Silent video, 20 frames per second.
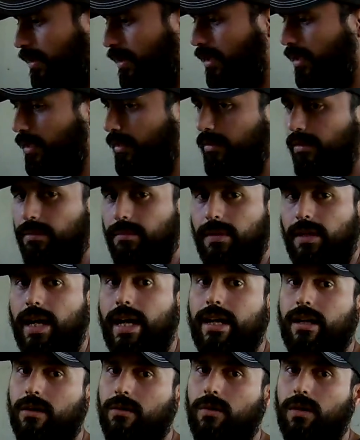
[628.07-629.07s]
it. It's a
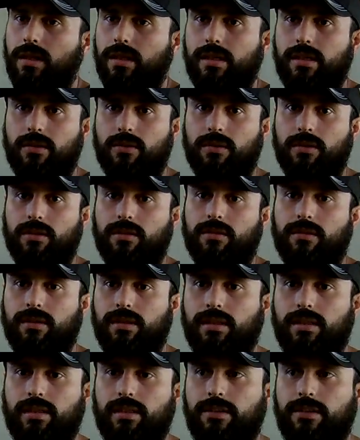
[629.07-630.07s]
higher quality oil,
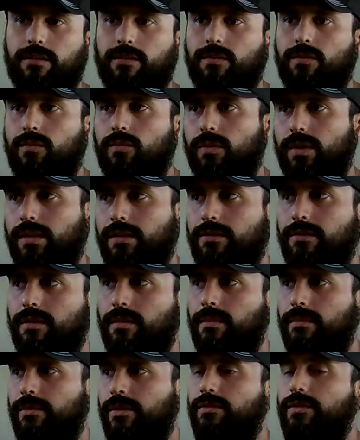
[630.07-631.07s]
and it's what
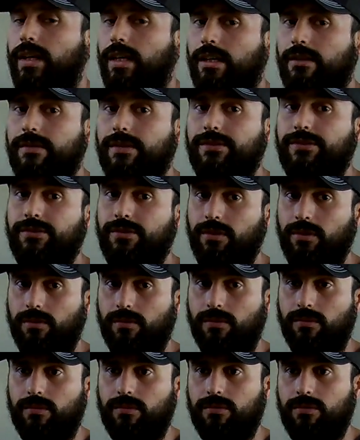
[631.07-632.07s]
some refineries
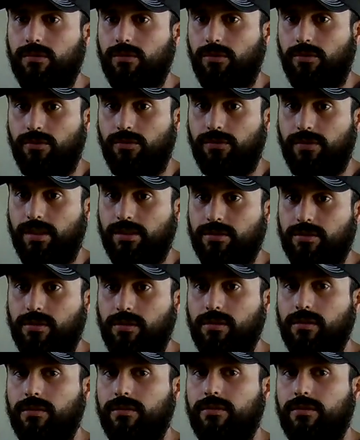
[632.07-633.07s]
do to use engine
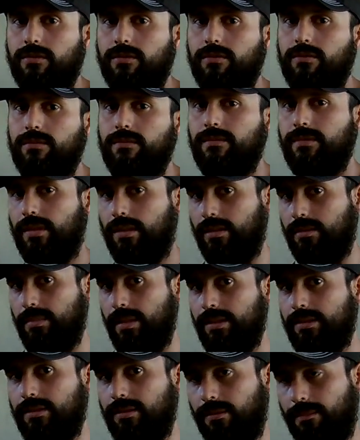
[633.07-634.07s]
oil to sell it
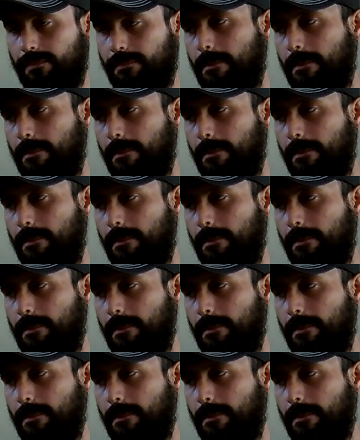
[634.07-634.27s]
back to you.